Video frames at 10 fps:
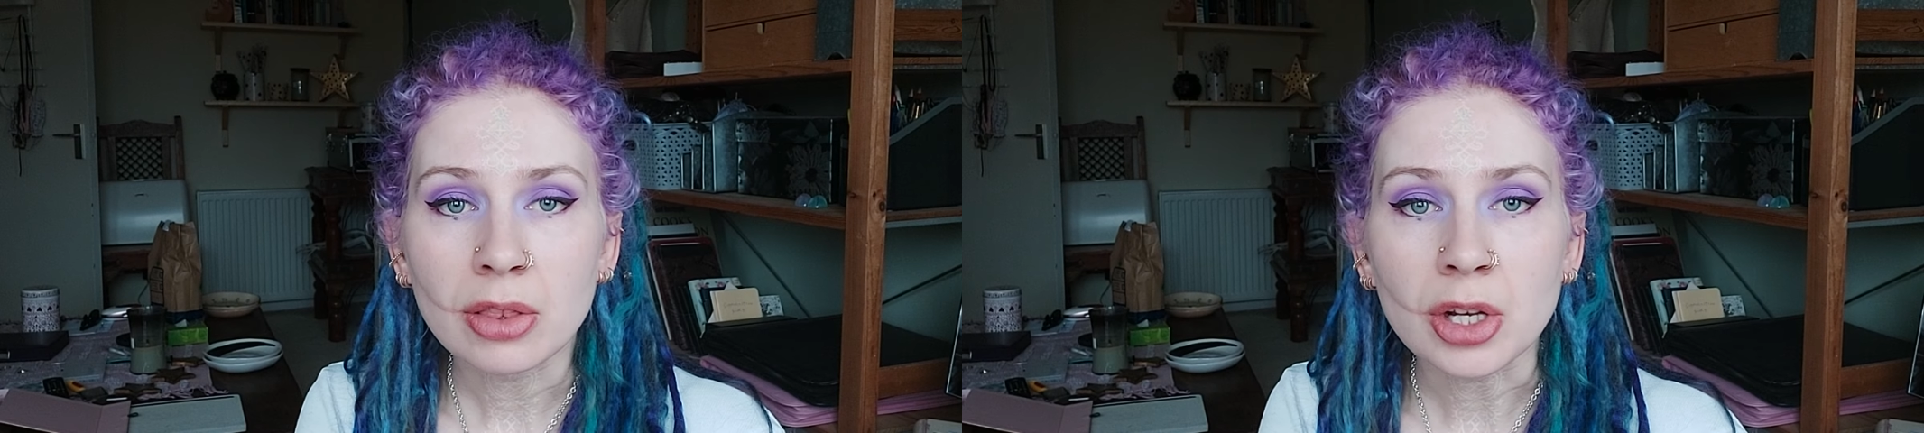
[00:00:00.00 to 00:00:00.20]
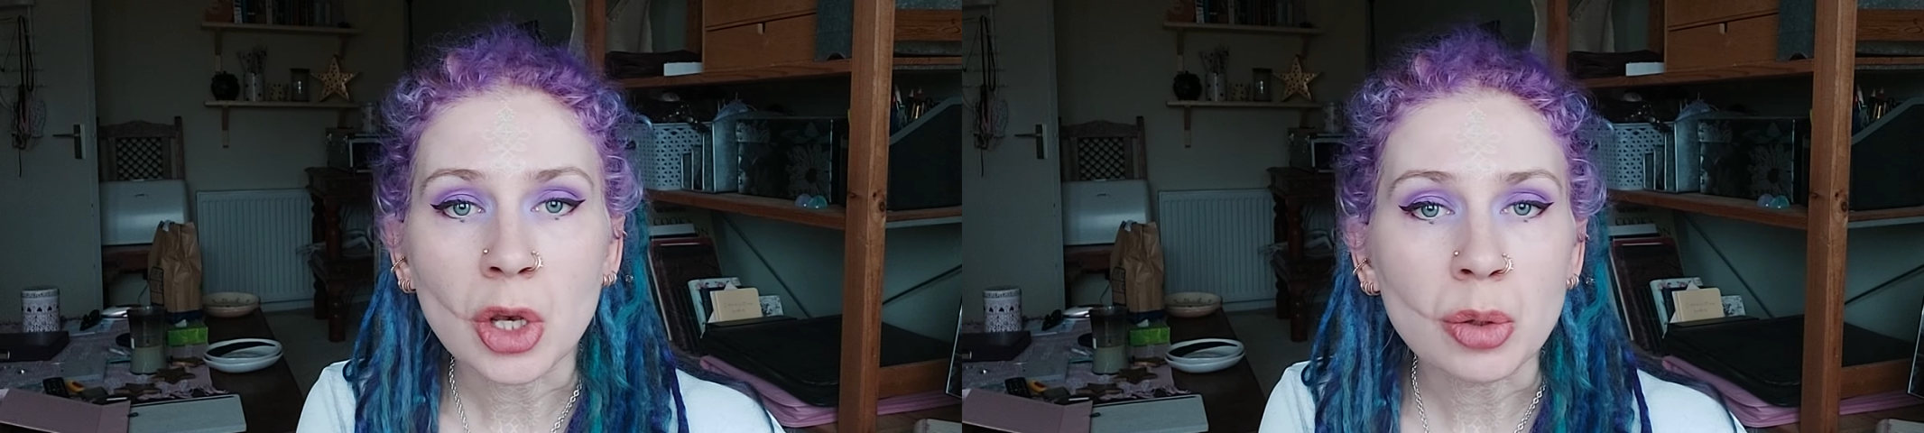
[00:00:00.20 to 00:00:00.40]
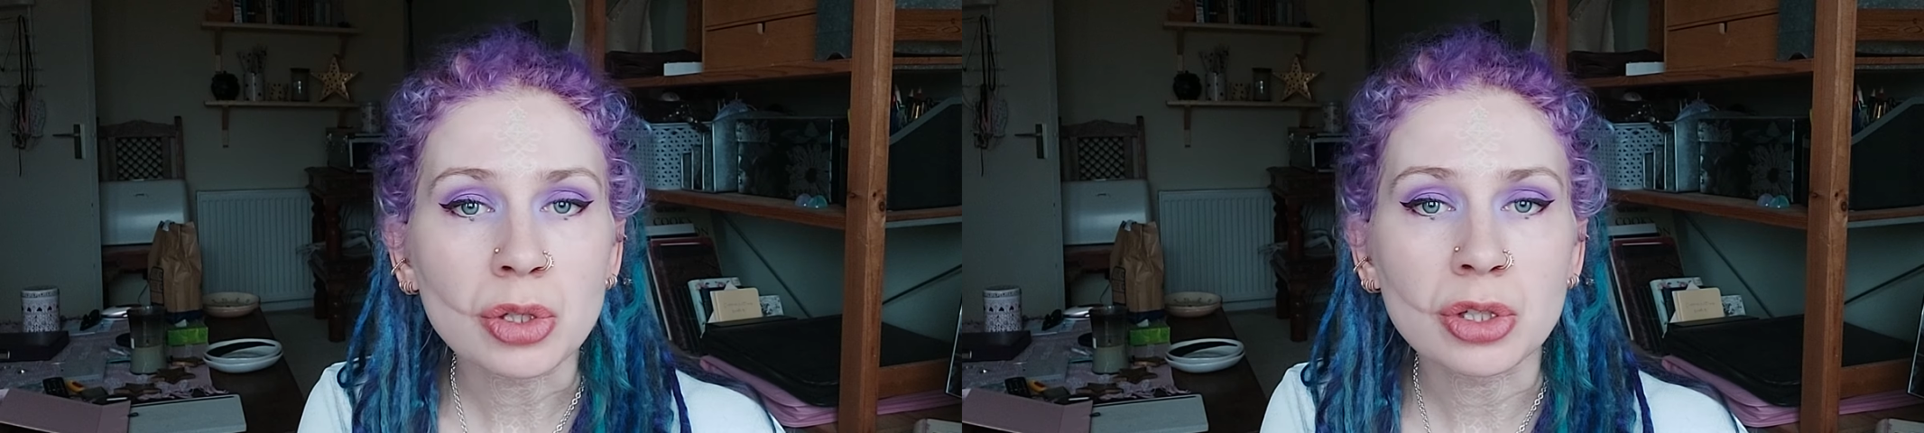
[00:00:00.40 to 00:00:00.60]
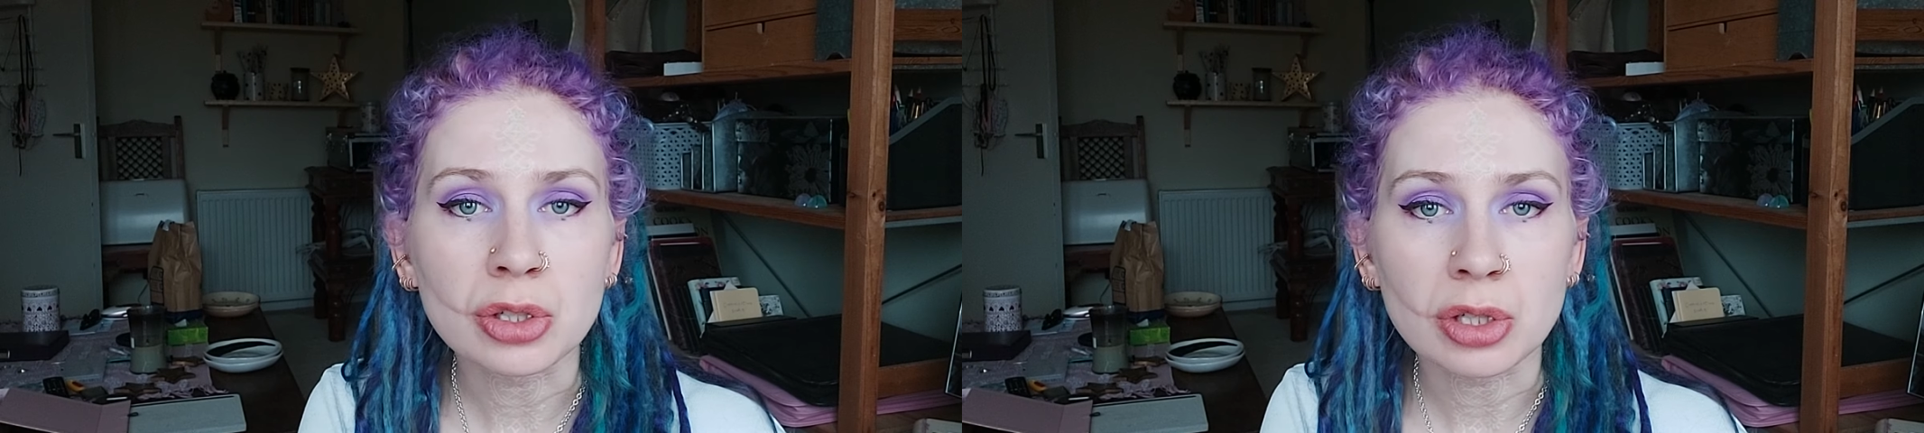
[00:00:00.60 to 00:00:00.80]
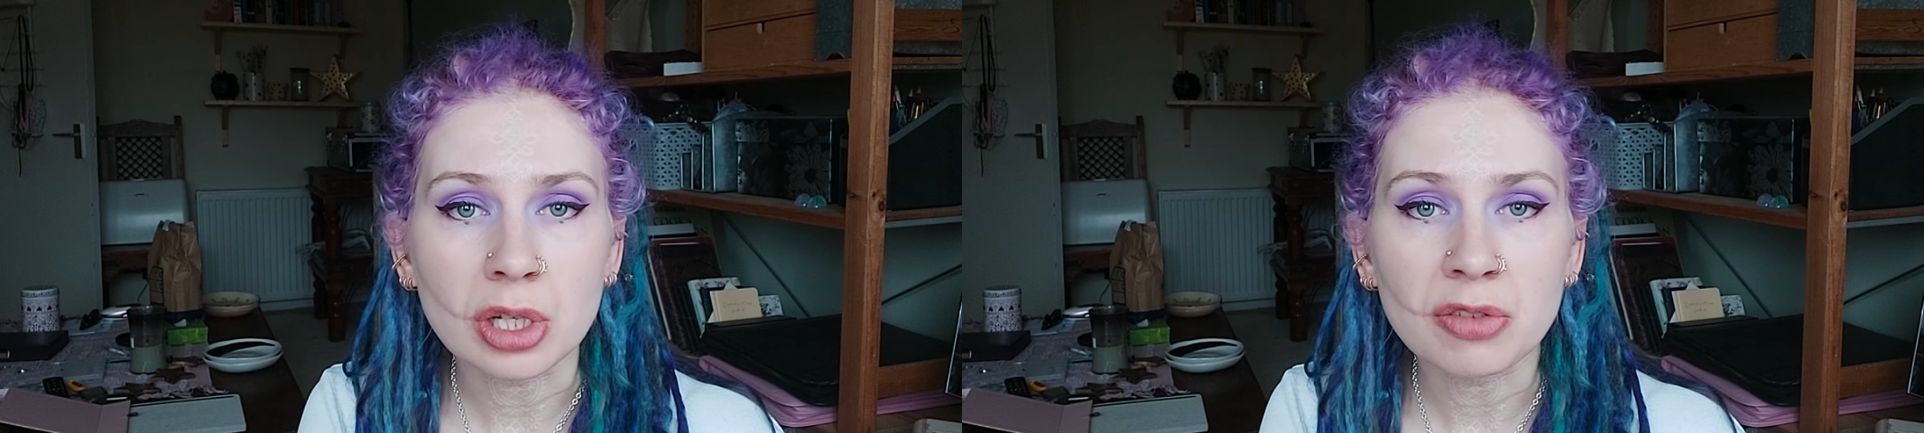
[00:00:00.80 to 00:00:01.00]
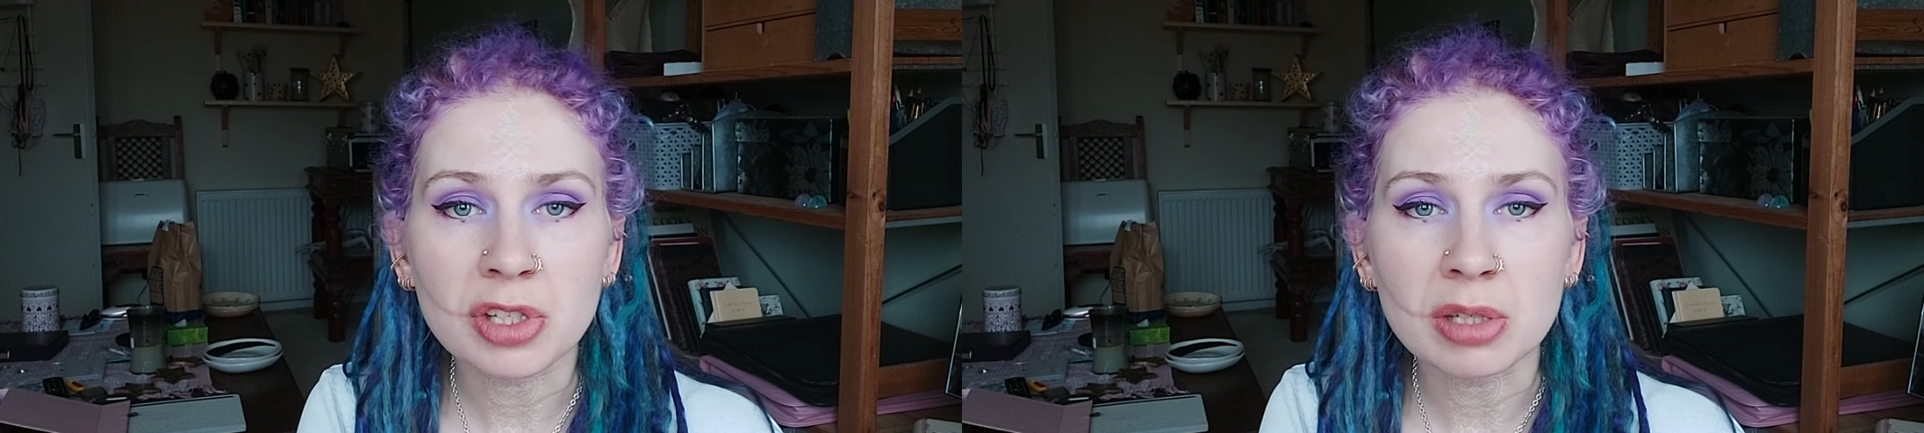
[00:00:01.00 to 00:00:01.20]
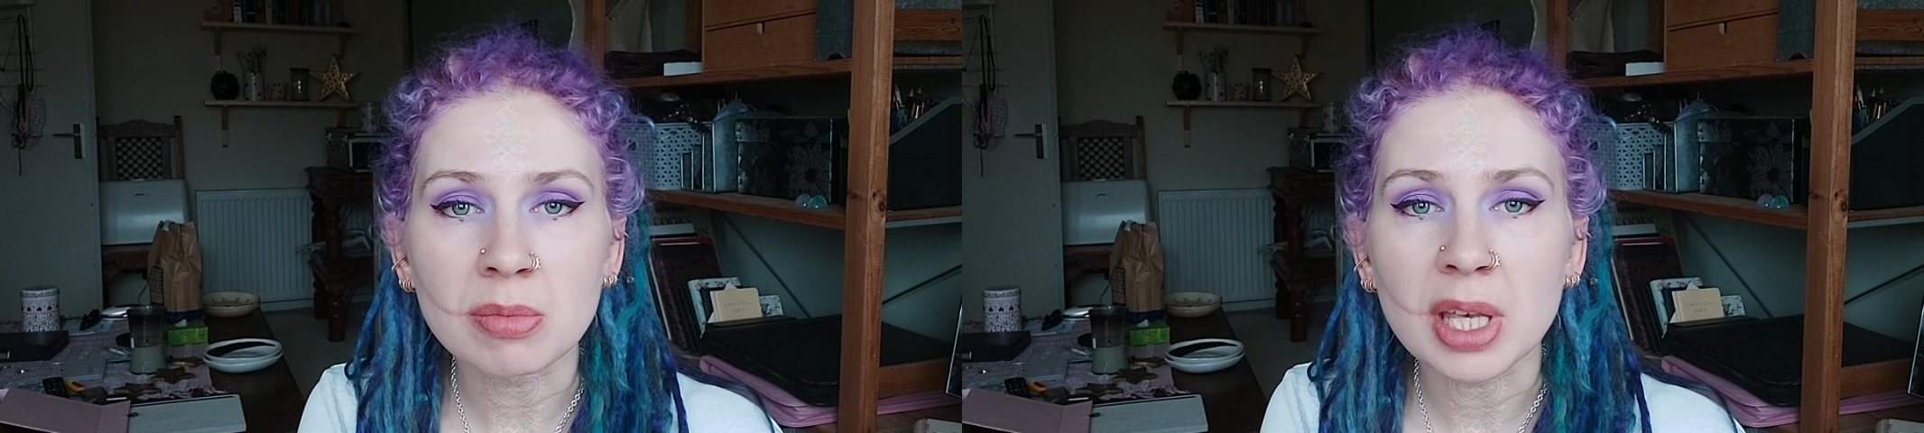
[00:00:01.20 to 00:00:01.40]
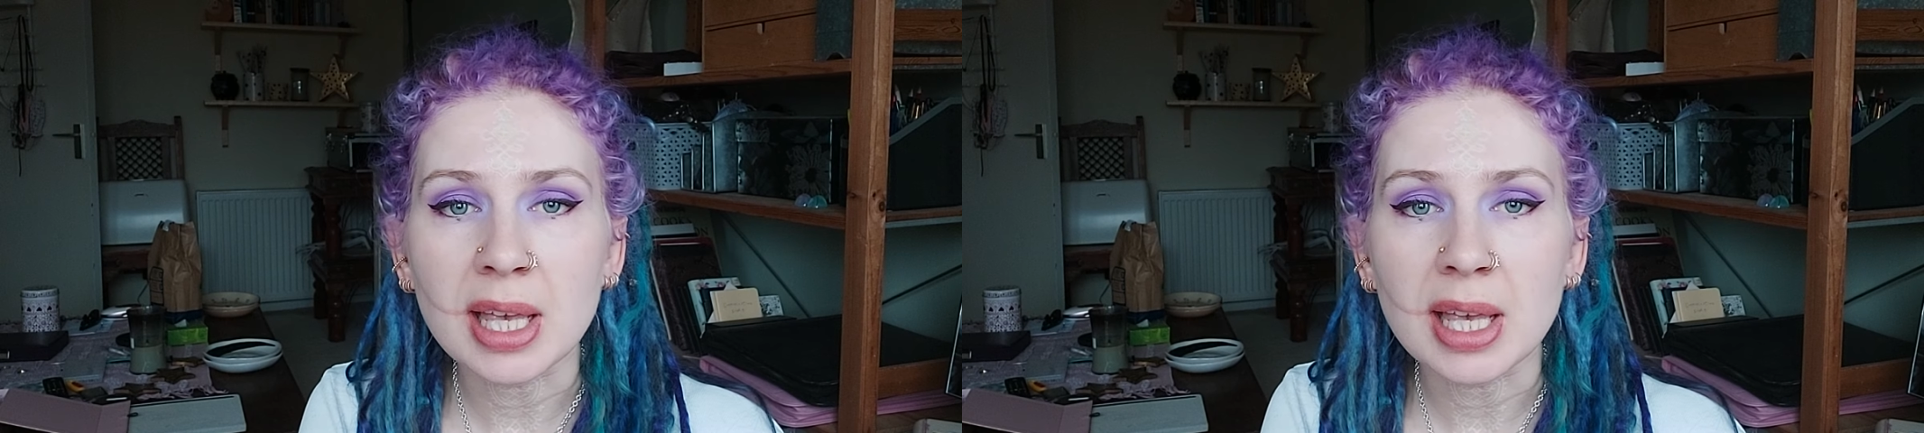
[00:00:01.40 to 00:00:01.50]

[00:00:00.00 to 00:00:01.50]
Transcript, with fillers: The notion of some